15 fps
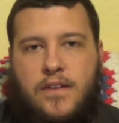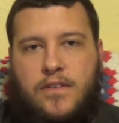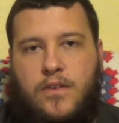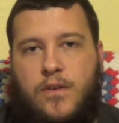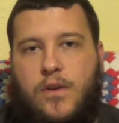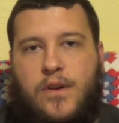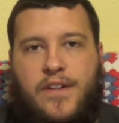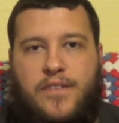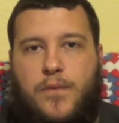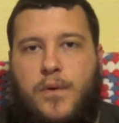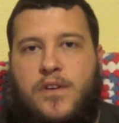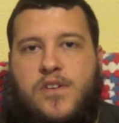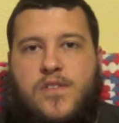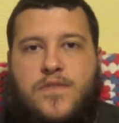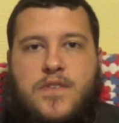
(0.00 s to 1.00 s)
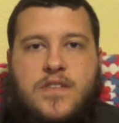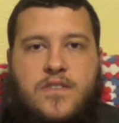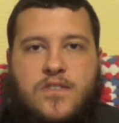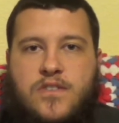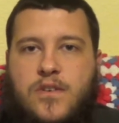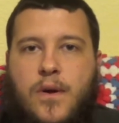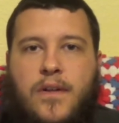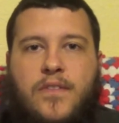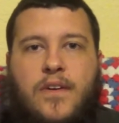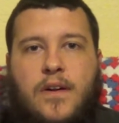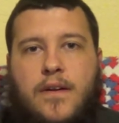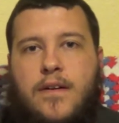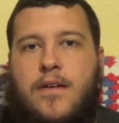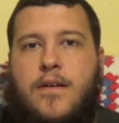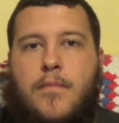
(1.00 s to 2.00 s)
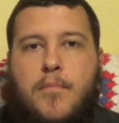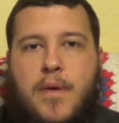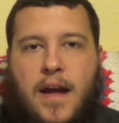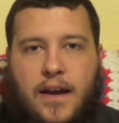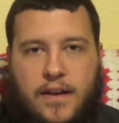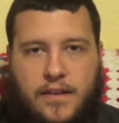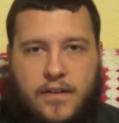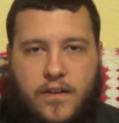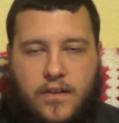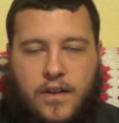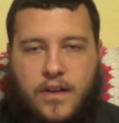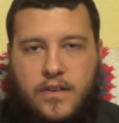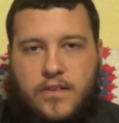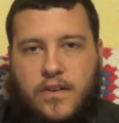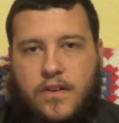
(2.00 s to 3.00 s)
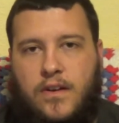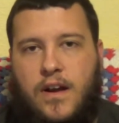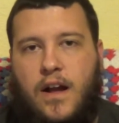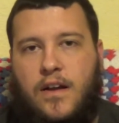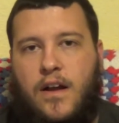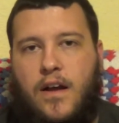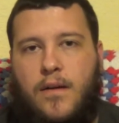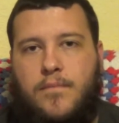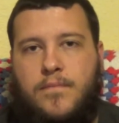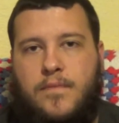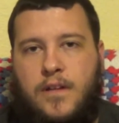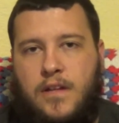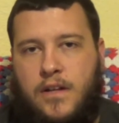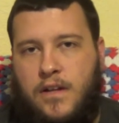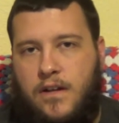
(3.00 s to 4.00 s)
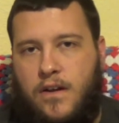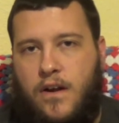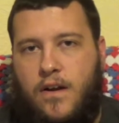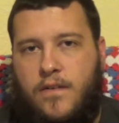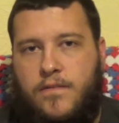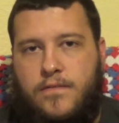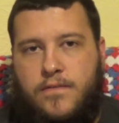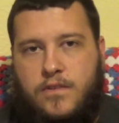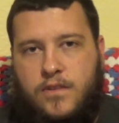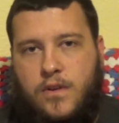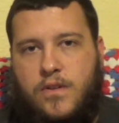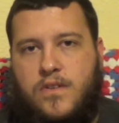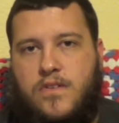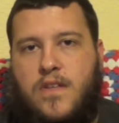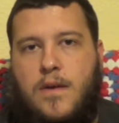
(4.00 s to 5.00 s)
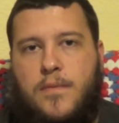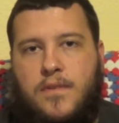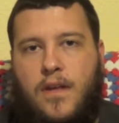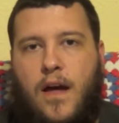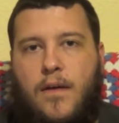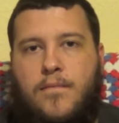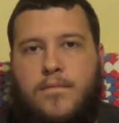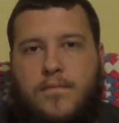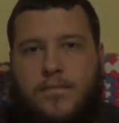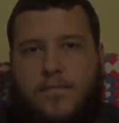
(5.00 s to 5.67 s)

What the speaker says: So you don't even have to watch this video. Just go out there and back it on Kickstarter.com. Alright, let's go to this tabletop.